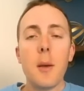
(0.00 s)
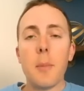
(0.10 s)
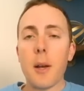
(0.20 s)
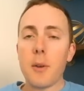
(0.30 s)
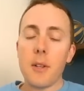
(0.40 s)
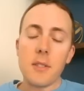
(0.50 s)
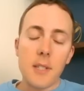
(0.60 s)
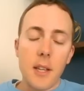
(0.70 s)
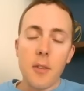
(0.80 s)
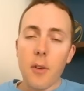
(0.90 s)
back when I was in
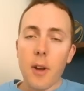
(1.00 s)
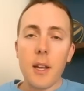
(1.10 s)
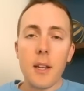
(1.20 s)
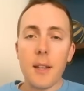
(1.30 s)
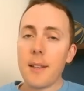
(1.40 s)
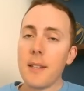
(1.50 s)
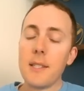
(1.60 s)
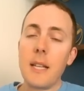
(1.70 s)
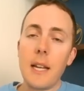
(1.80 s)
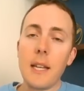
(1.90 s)
10th grade in
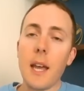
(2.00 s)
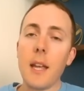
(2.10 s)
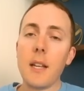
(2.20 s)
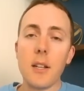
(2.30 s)
1998.